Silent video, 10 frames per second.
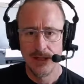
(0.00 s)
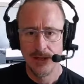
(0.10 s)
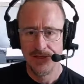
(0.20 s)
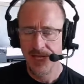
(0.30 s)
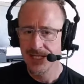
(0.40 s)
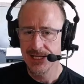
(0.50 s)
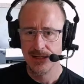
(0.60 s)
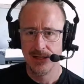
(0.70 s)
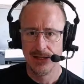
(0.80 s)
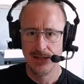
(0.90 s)
thinking
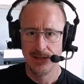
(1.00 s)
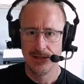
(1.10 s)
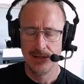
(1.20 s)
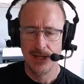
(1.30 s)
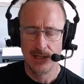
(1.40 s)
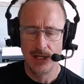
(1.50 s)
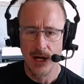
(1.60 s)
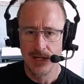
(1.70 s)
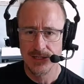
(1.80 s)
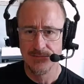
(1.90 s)
and, and
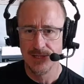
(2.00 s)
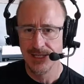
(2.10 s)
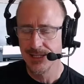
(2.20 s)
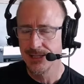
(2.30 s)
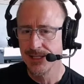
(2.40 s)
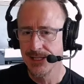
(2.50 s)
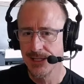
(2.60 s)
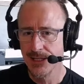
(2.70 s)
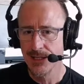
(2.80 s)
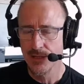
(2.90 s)
contemplating the
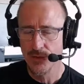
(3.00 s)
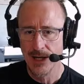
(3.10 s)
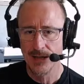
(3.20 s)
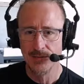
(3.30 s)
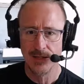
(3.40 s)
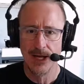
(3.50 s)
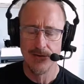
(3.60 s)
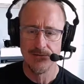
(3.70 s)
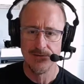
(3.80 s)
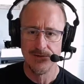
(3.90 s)
incredible
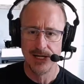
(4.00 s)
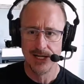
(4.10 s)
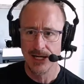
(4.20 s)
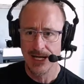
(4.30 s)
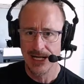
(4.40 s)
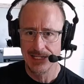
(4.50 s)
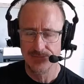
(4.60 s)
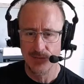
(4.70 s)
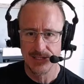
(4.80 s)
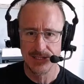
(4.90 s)
love that God has
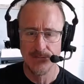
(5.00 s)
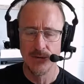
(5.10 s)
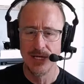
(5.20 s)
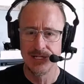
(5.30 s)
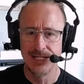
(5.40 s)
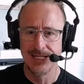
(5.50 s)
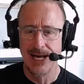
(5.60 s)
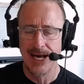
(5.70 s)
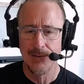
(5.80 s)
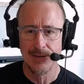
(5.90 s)
for us to bridge the
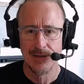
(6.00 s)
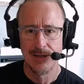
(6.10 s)
gap